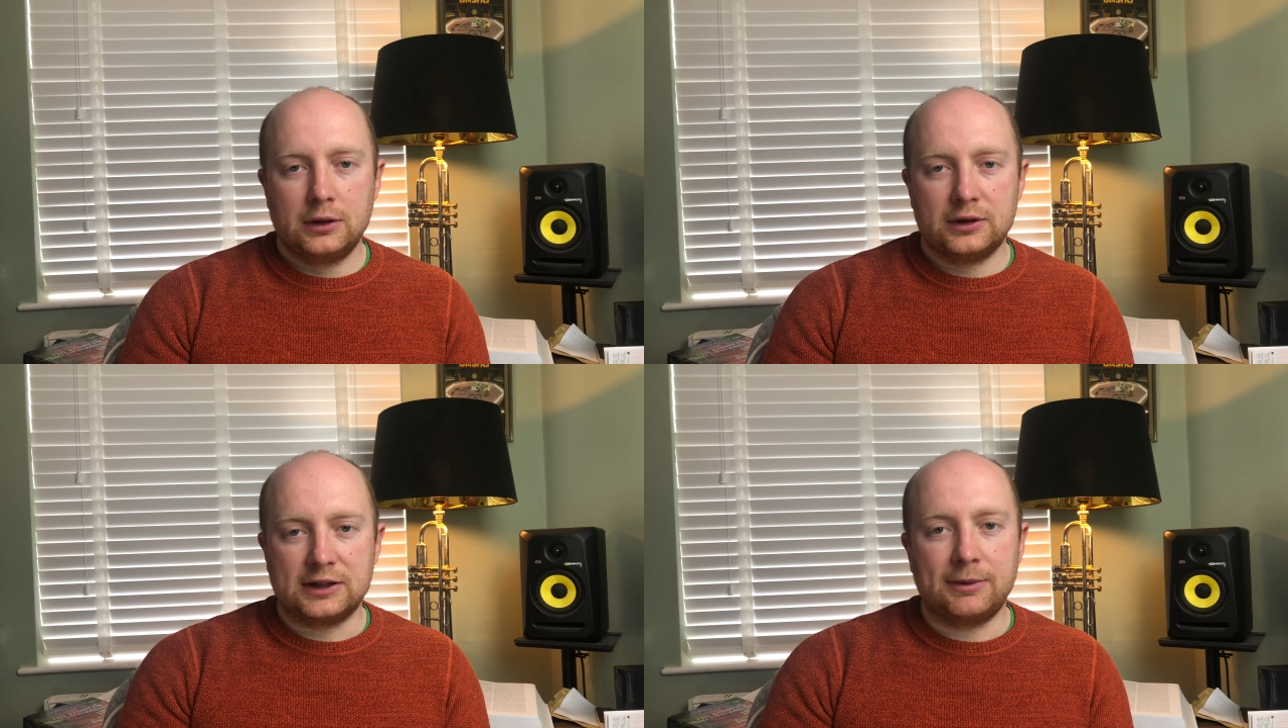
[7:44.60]

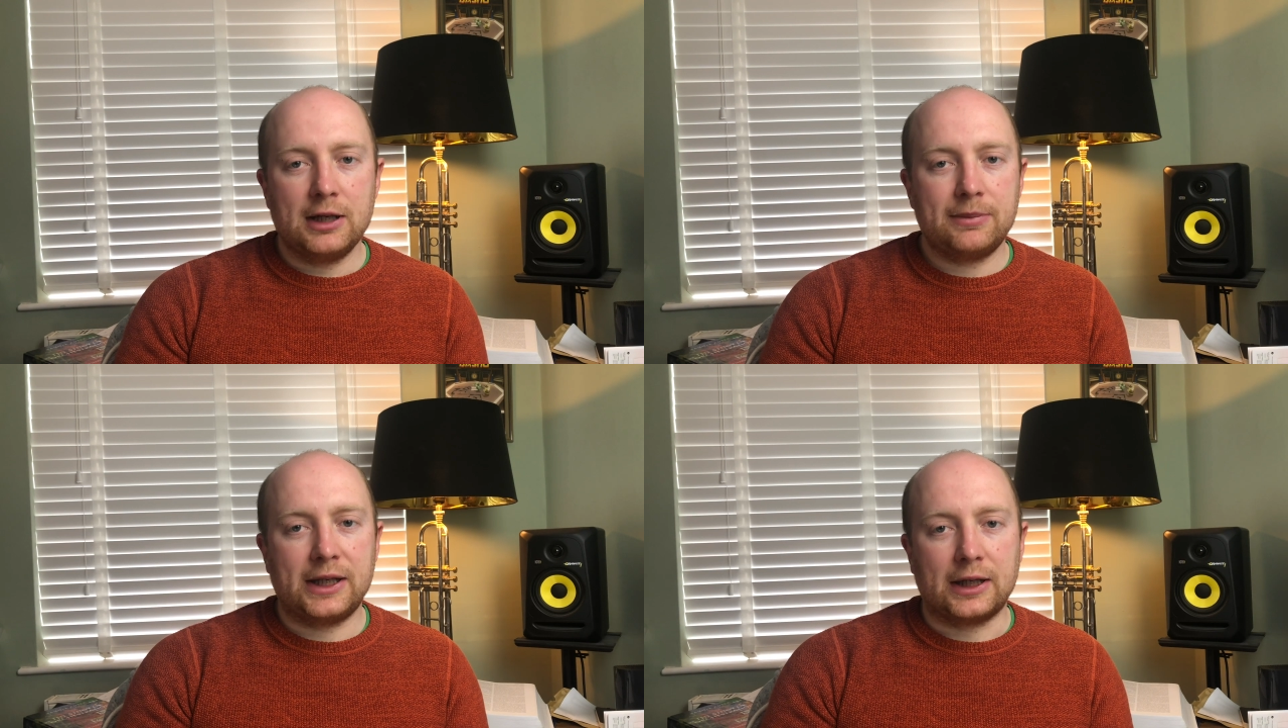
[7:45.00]

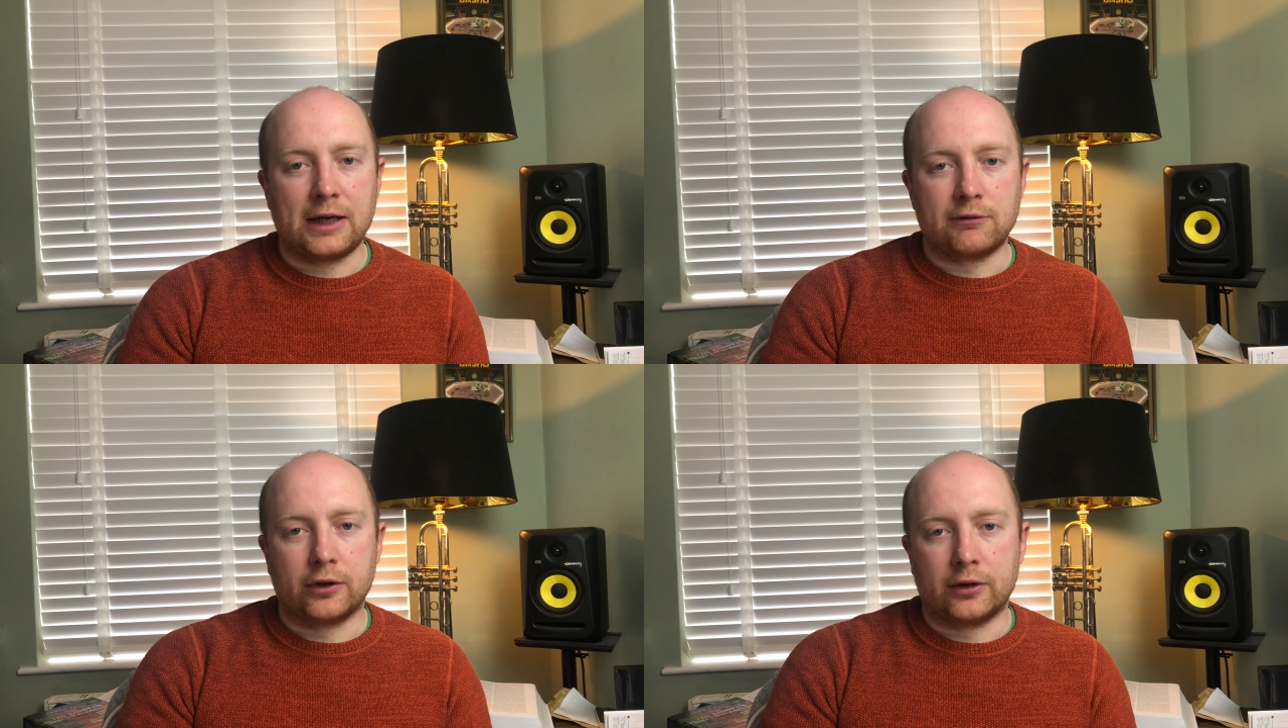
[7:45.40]
Despite being
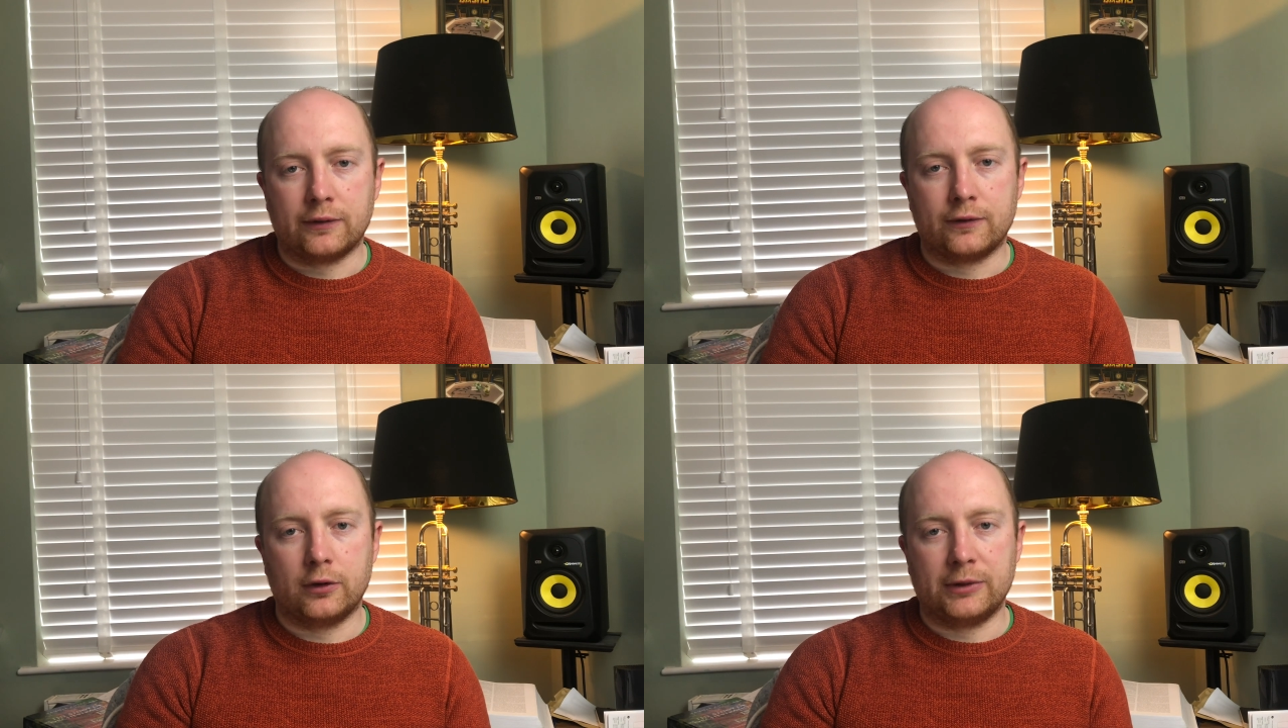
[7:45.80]
a rondo
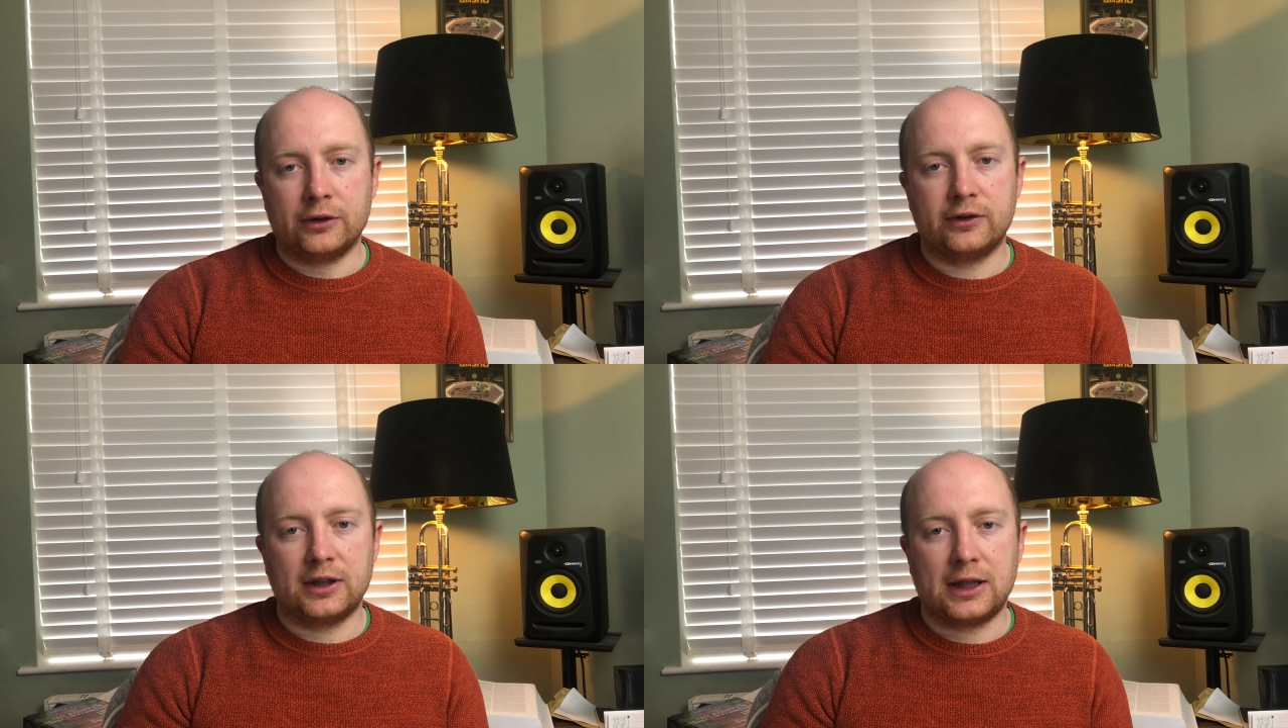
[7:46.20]
form, the
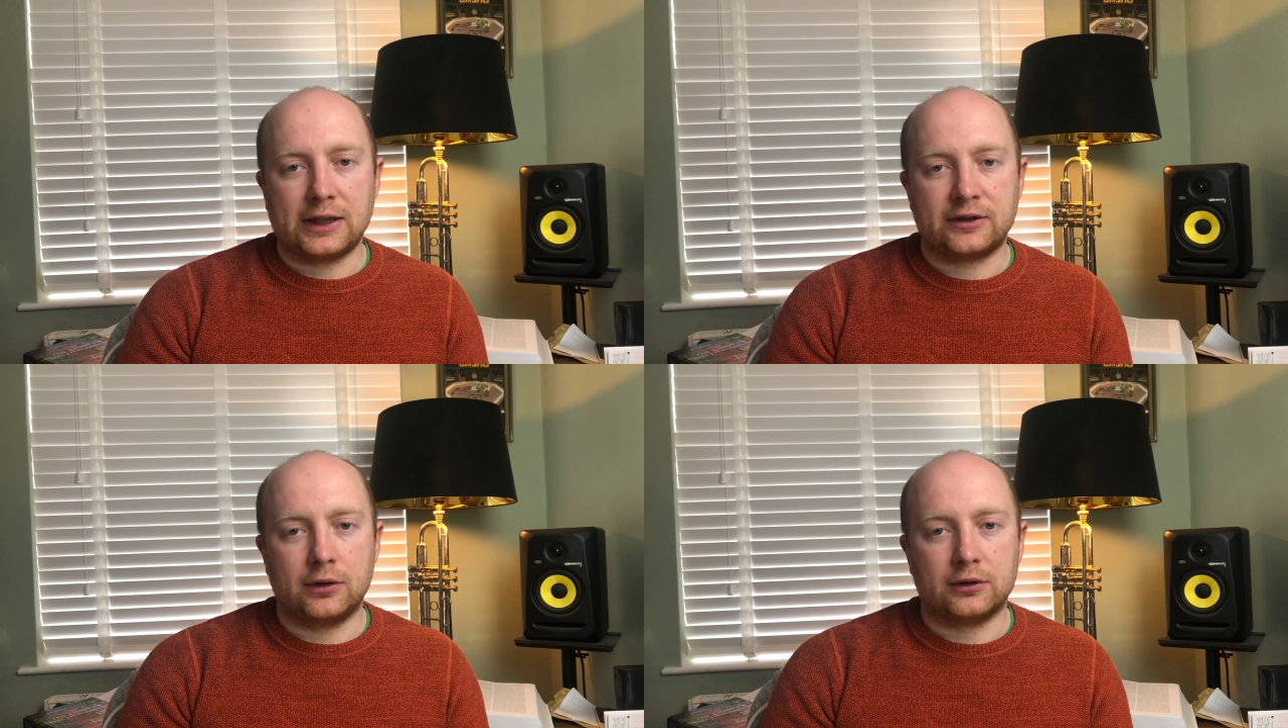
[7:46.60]

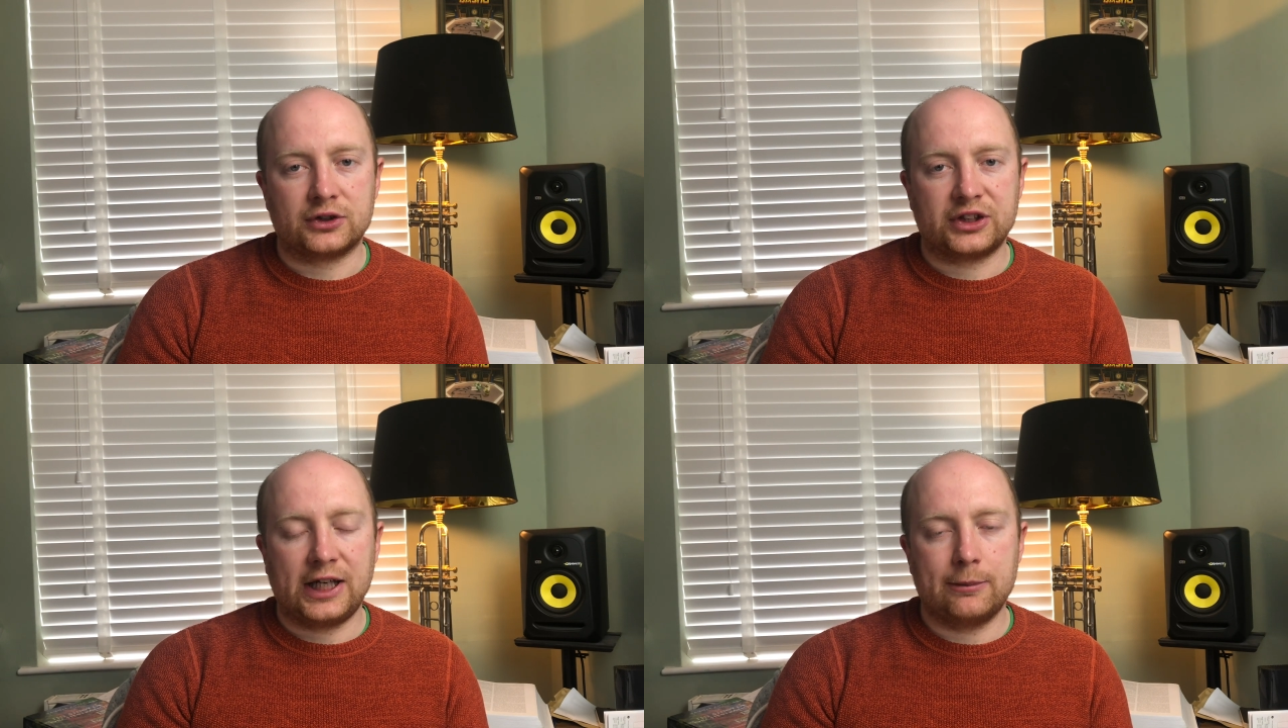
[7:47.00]
underlying tonal
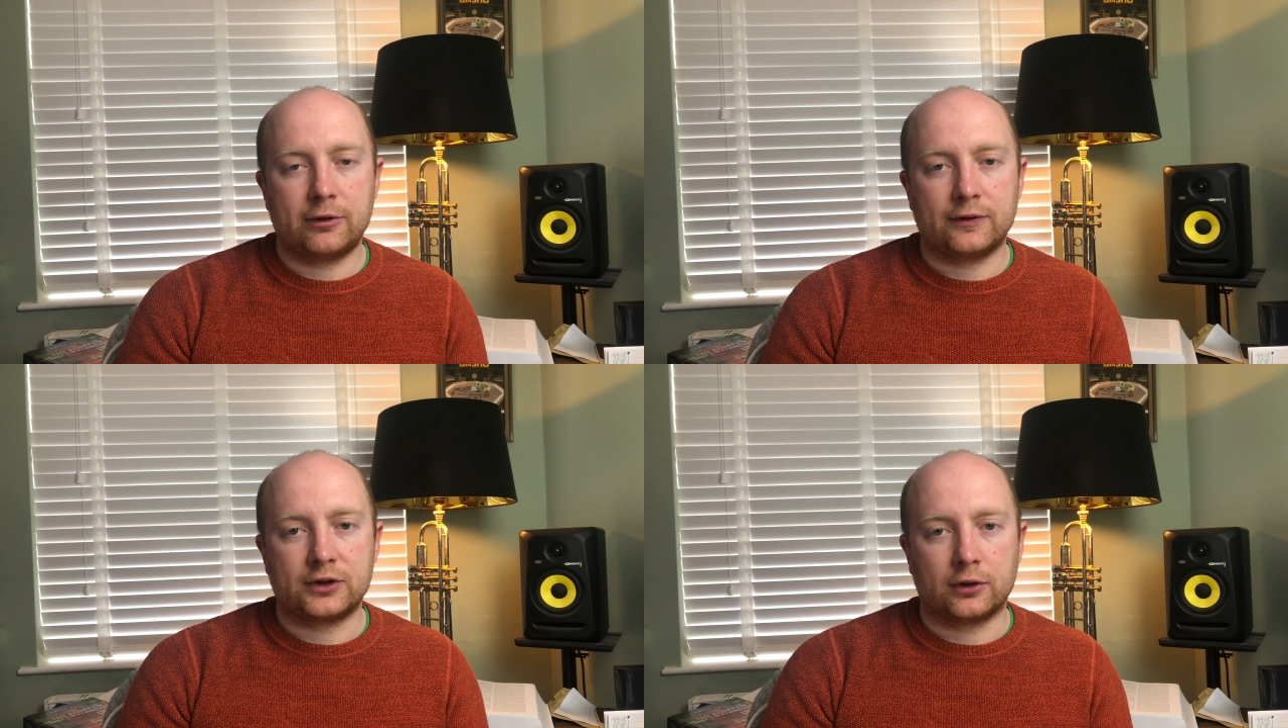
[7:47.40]

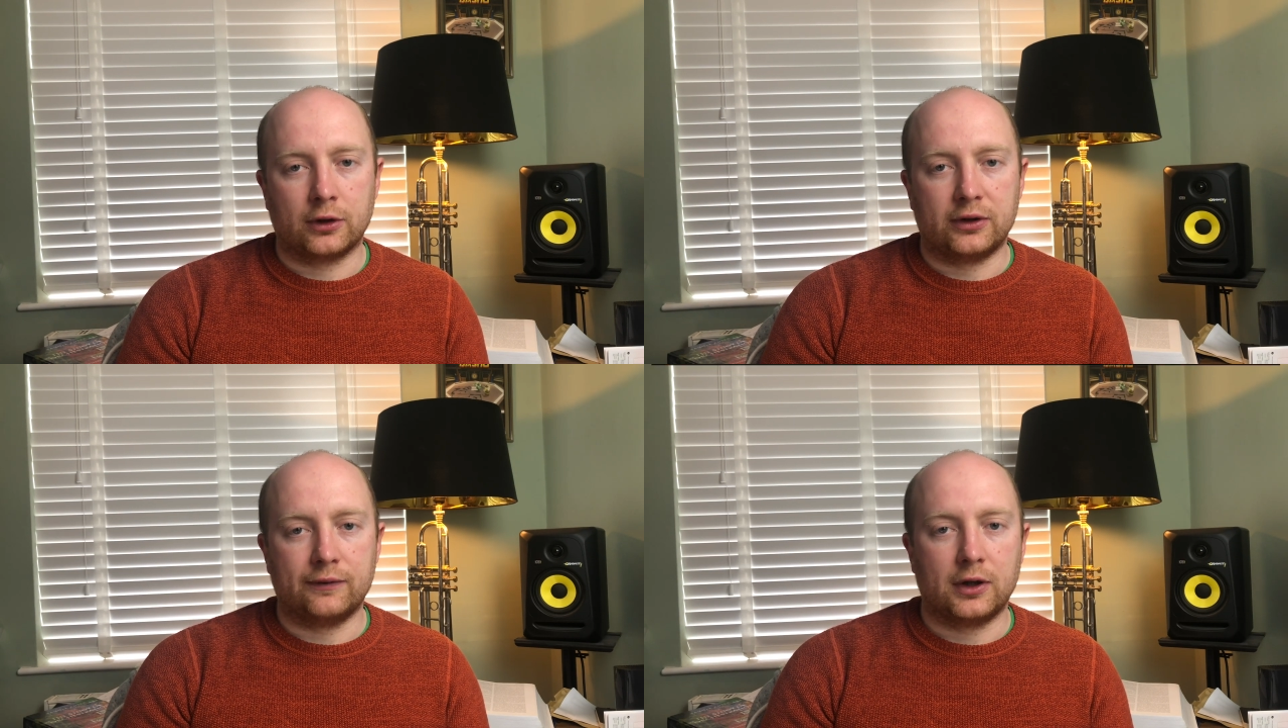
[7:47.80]
schema of
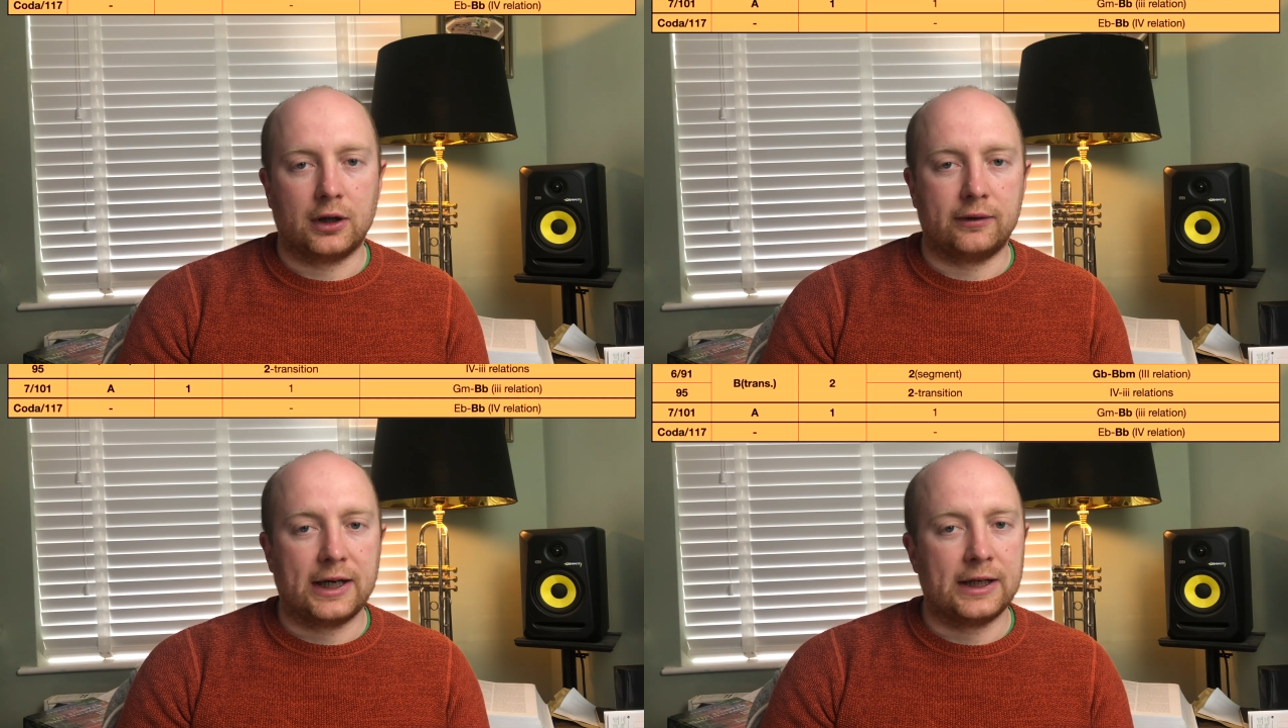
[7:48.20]
Sogno di
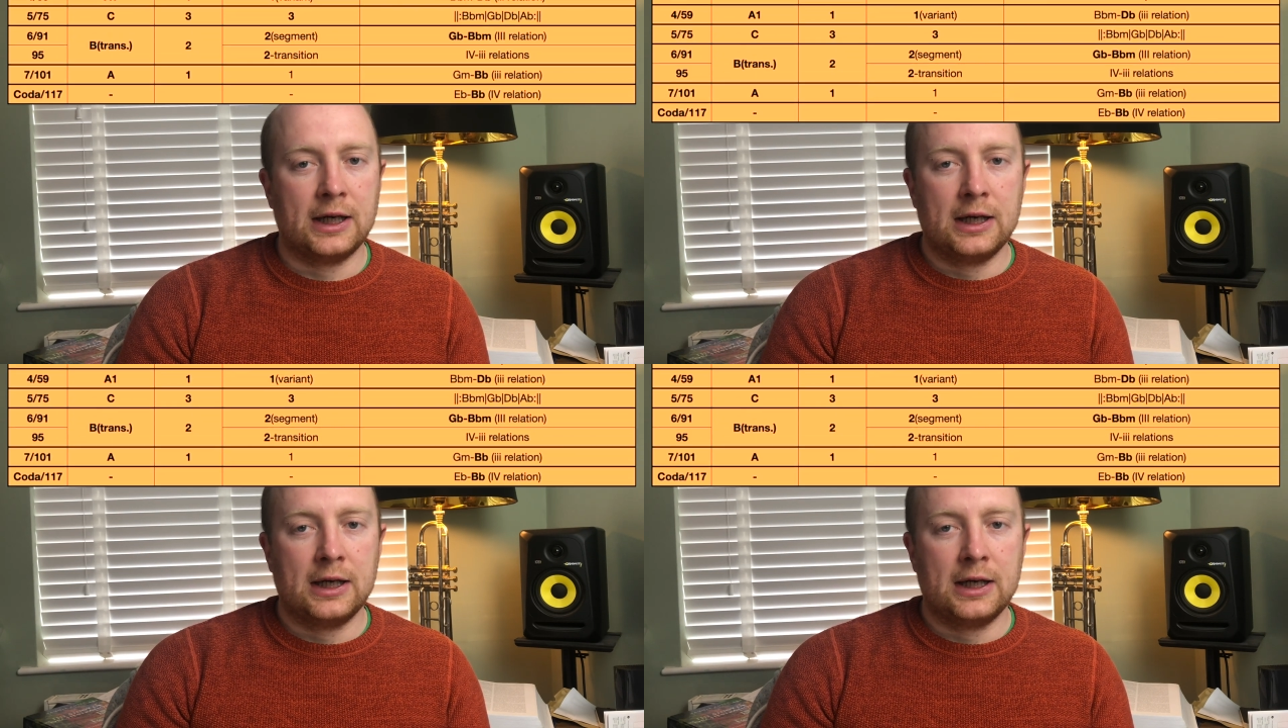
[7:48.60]
Volare